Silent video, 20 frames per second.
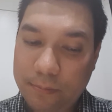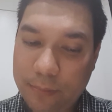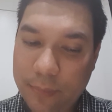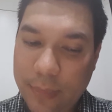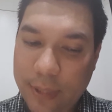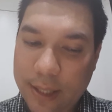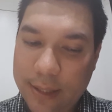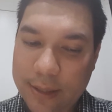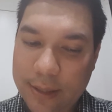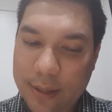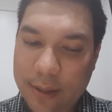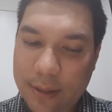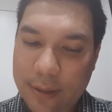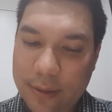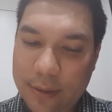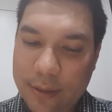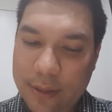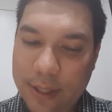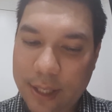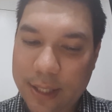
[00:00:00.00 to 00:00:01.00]
as a
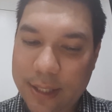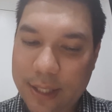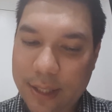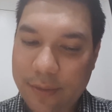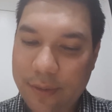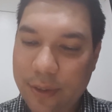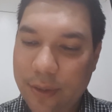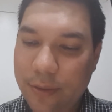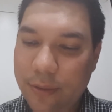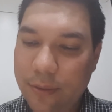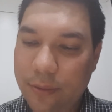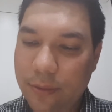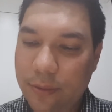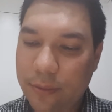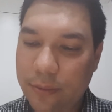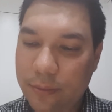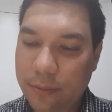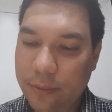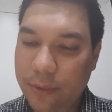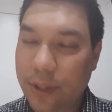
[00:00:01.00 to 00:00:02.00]
scientific
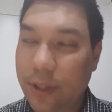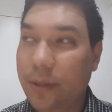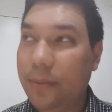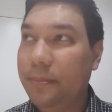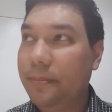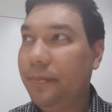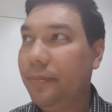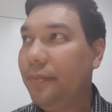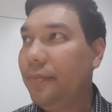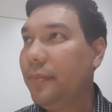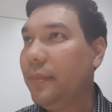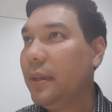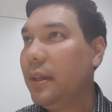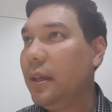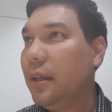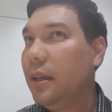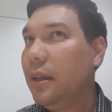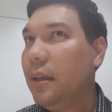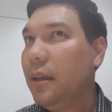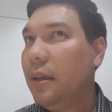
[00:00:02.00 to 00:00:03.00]
term.
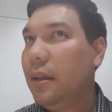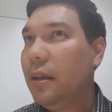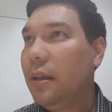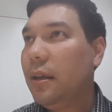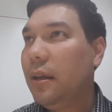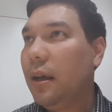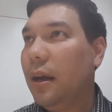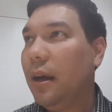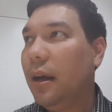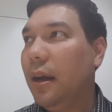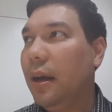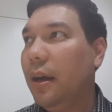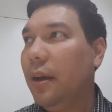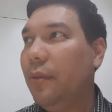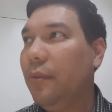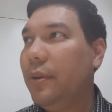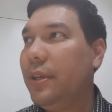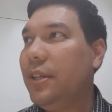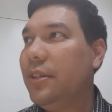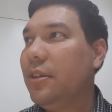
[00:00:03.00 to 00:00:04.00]

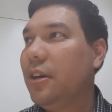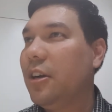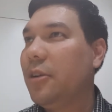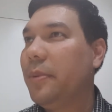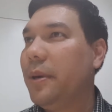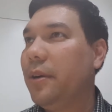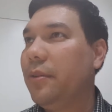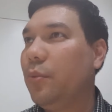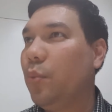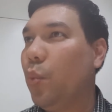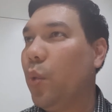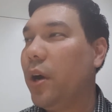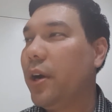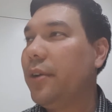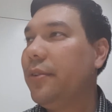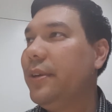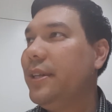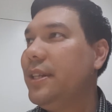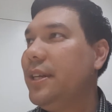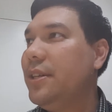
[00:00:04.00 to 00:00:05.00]
When you talk about
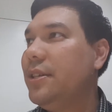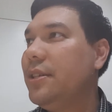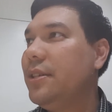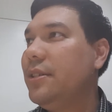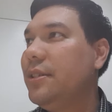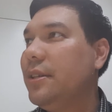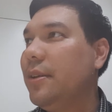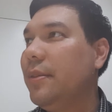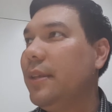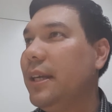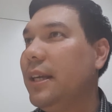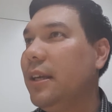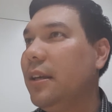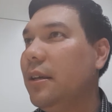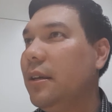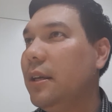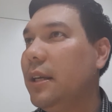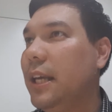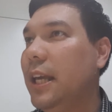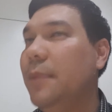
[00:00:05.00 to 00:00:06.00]
water retention, something
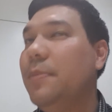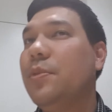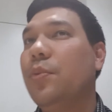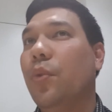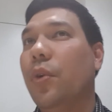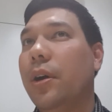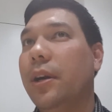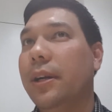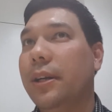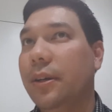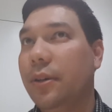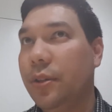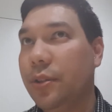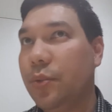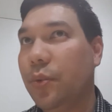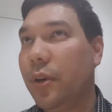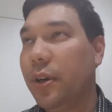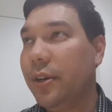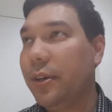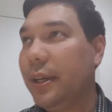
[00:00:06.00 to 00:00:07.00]
keeps water, it holds
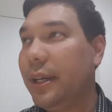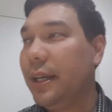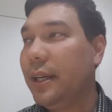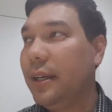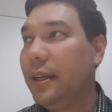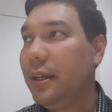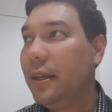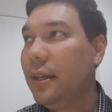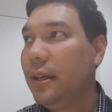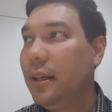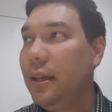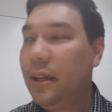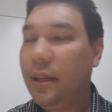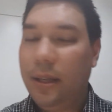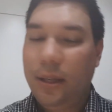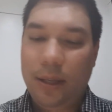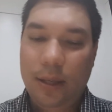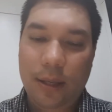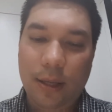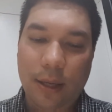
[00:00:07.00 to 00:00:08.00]
water in.
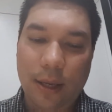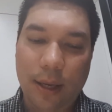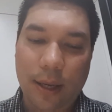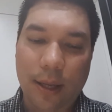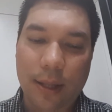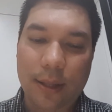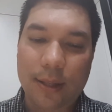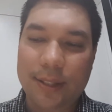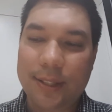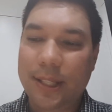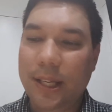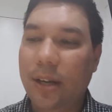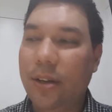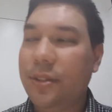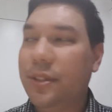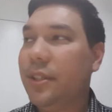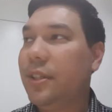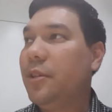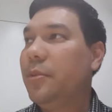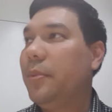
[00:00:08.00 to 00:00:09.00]
The
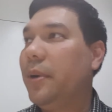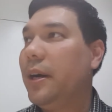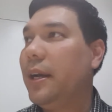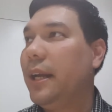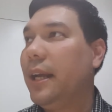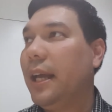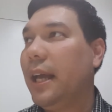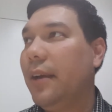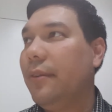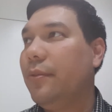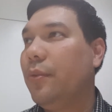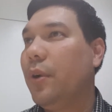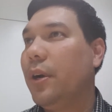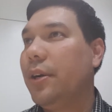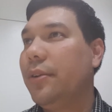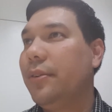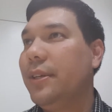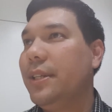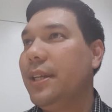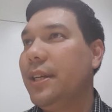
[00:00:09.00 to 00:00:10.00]
cells in your body have
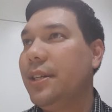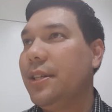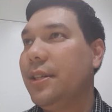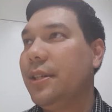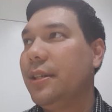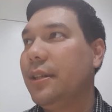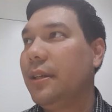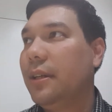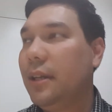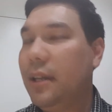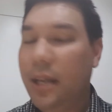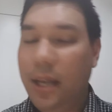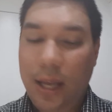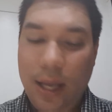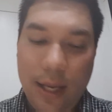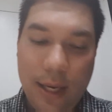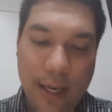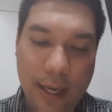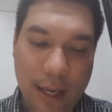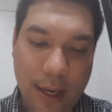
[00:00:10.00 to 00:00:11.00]
water retention.
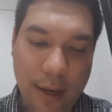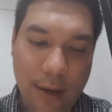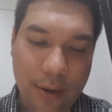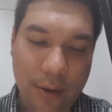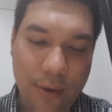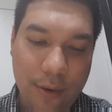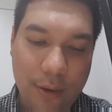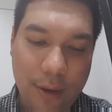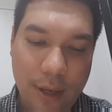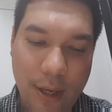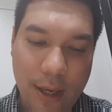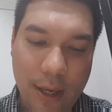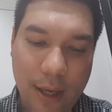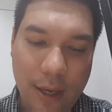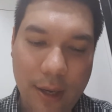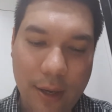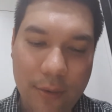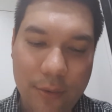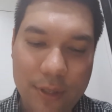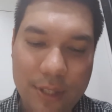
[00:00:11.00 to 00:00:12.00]

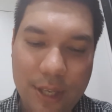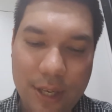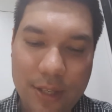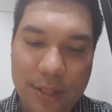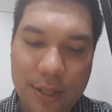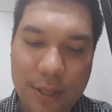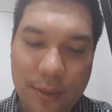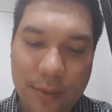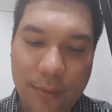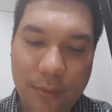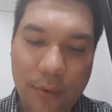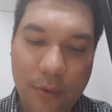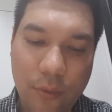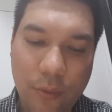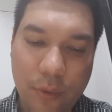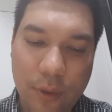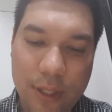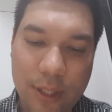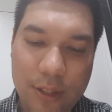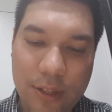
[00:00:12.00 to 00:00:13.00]
Now, retention,
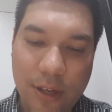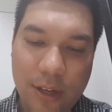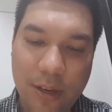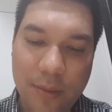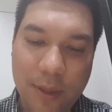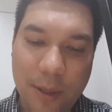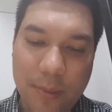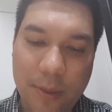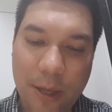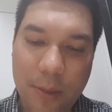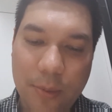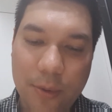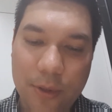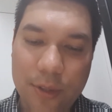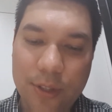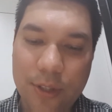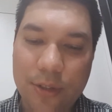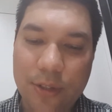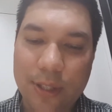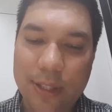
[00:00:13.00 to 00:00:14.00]
when you're talking about people,
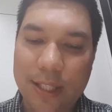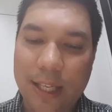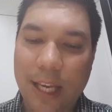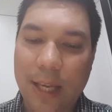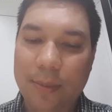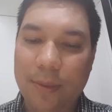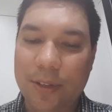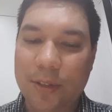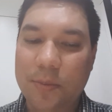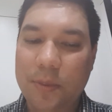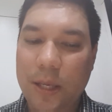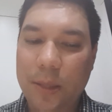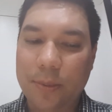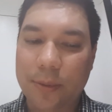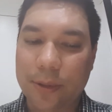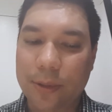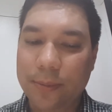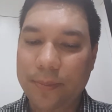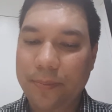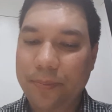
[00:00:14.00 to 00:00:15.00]
is you're trying to keep those people.